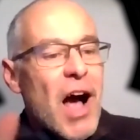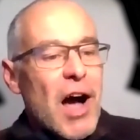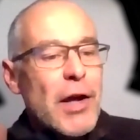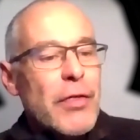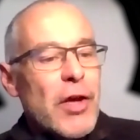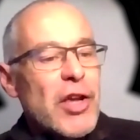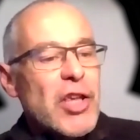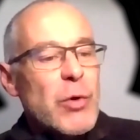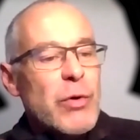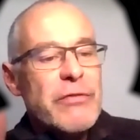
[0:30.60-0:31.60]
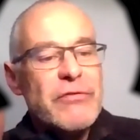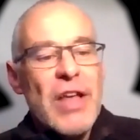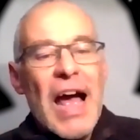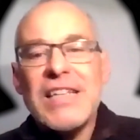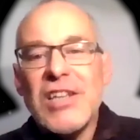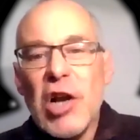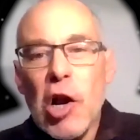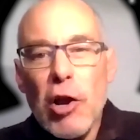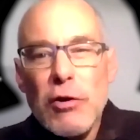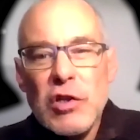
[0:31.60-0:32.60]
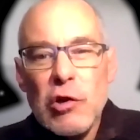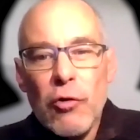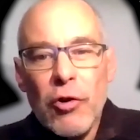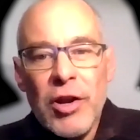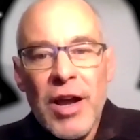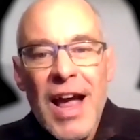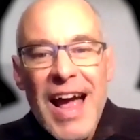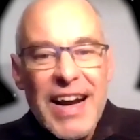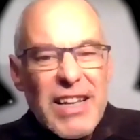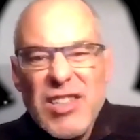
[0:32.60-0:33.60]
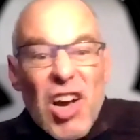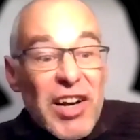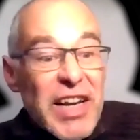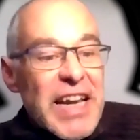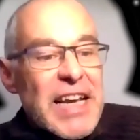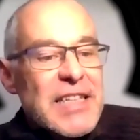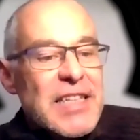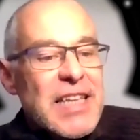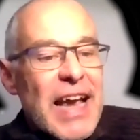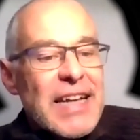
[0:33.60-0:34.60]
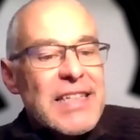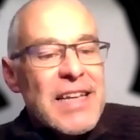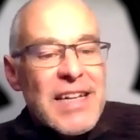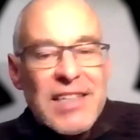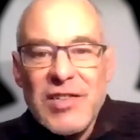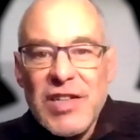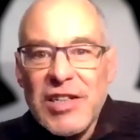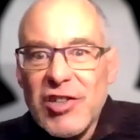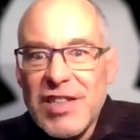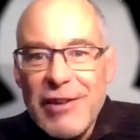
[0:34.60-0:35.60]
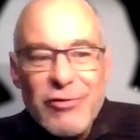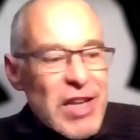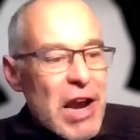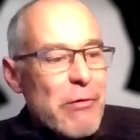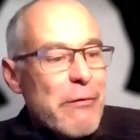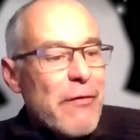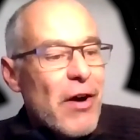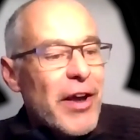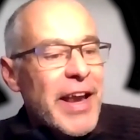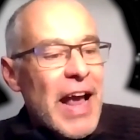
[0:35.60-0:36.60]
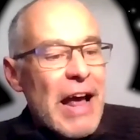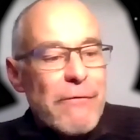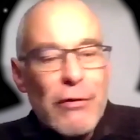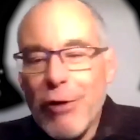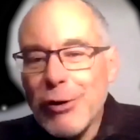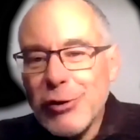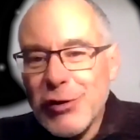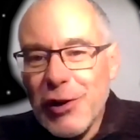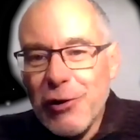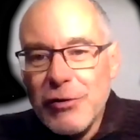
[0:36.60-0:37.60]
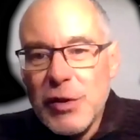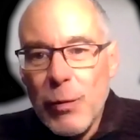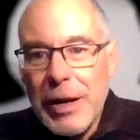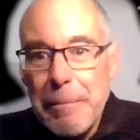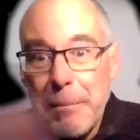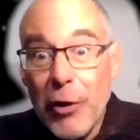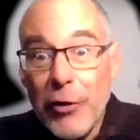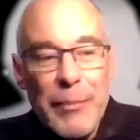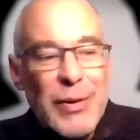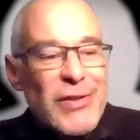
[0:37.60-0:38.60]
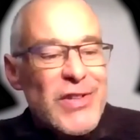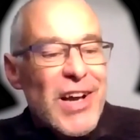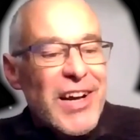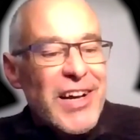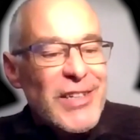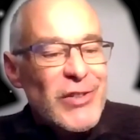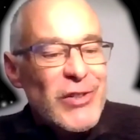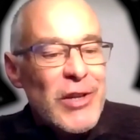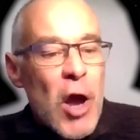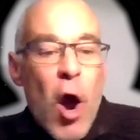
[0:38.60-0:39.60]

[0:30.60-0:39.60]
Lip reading: Either you would have had a close look at a tiny insect to see just how terrifying and ferocious it looks when blown up in size,